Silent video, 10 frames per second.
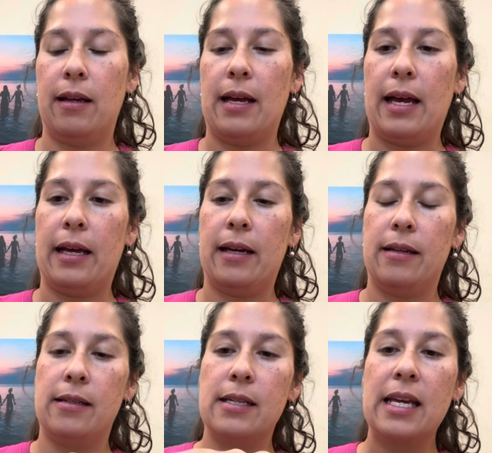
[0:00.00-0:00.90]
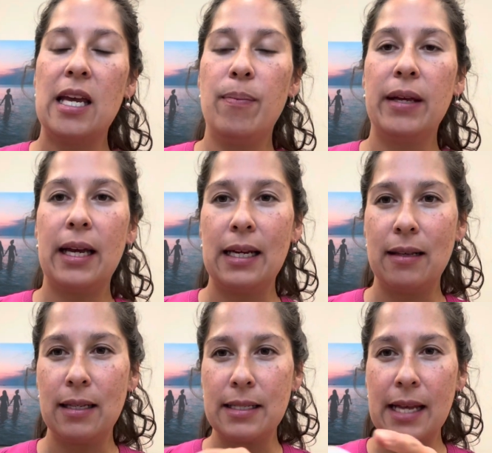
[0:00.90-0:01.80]
and keeping it
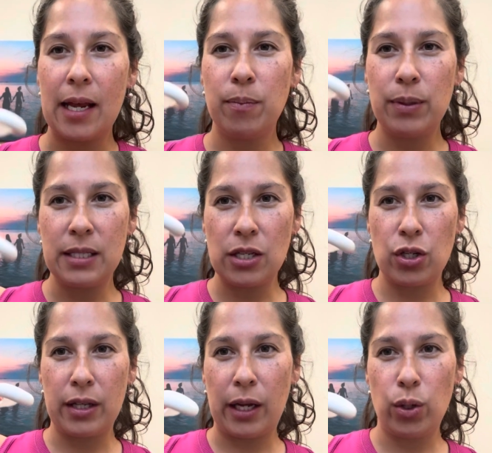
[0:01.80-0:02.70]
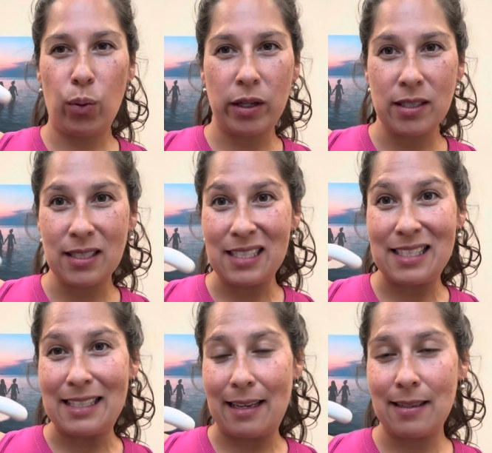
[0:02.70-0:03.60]
in the same position that you want it to
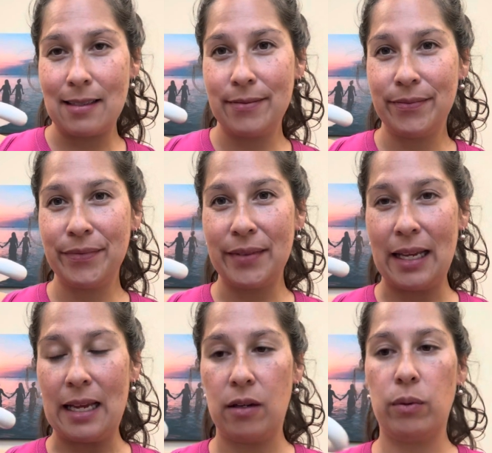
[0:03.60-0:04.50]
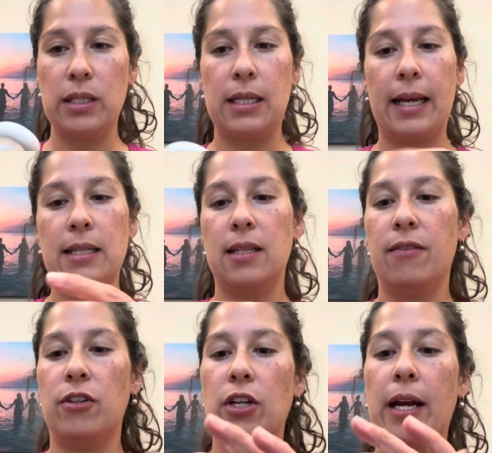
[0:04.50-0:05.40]
sit in once it gets in the
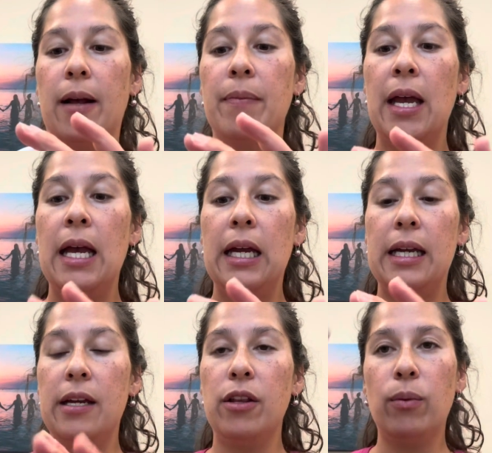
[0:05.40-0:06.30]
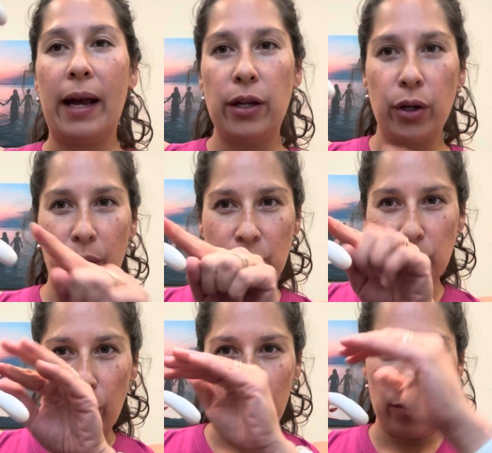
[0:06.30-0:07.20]
vagina. Either way, you're going
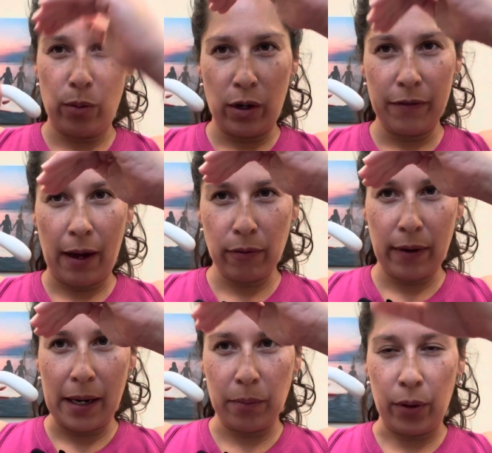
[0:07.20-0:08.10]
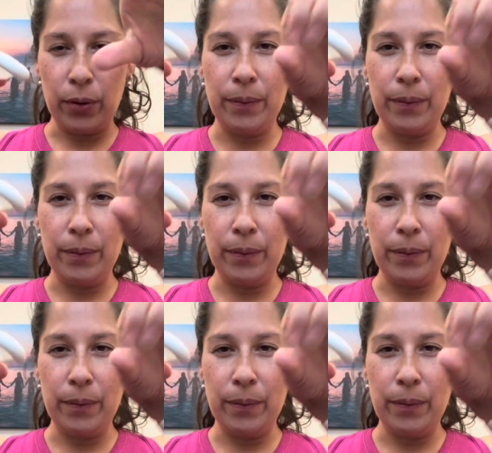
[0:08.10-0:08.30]
to go for more of that rainbow.